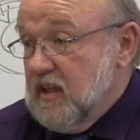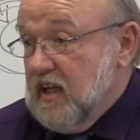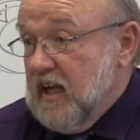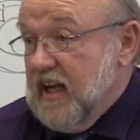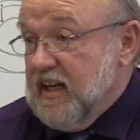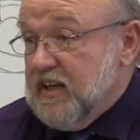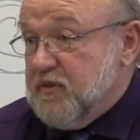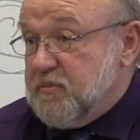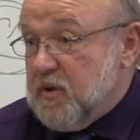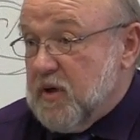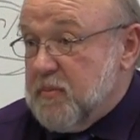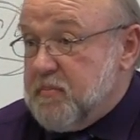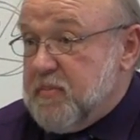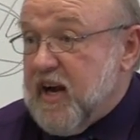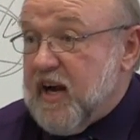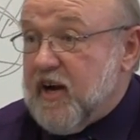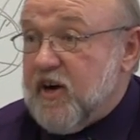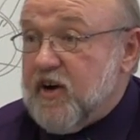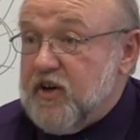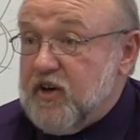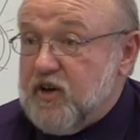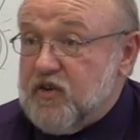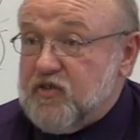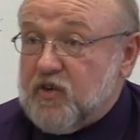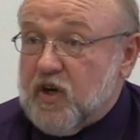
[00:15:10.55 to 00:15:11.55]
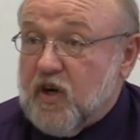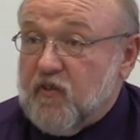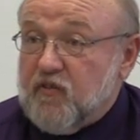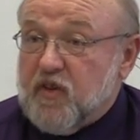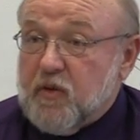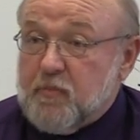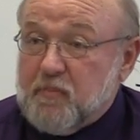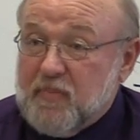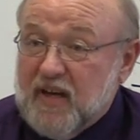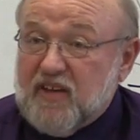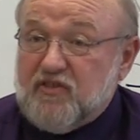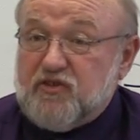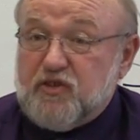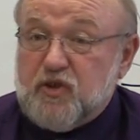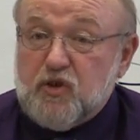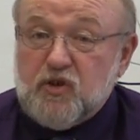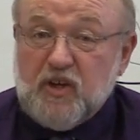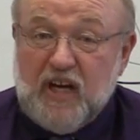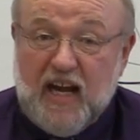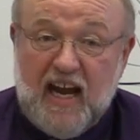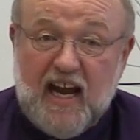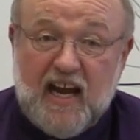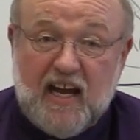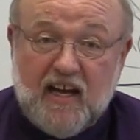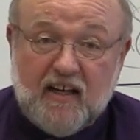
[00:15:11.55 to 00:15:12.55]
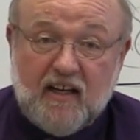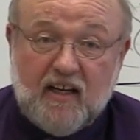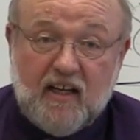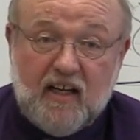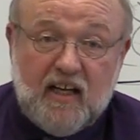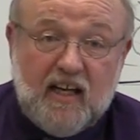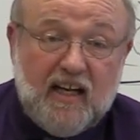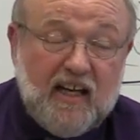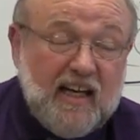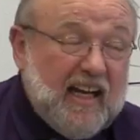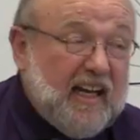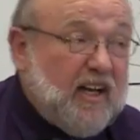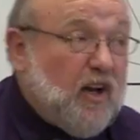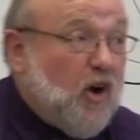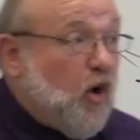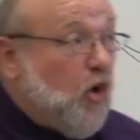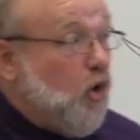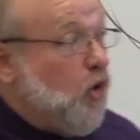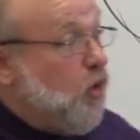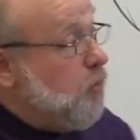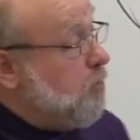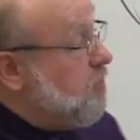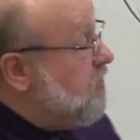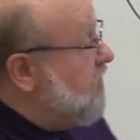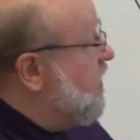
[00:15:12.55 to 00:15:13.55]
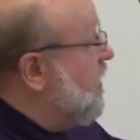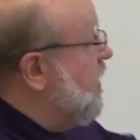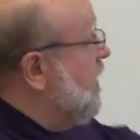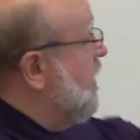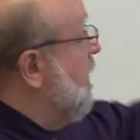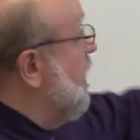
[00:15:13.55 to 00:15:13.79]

and prepare yourself the best you can in hopes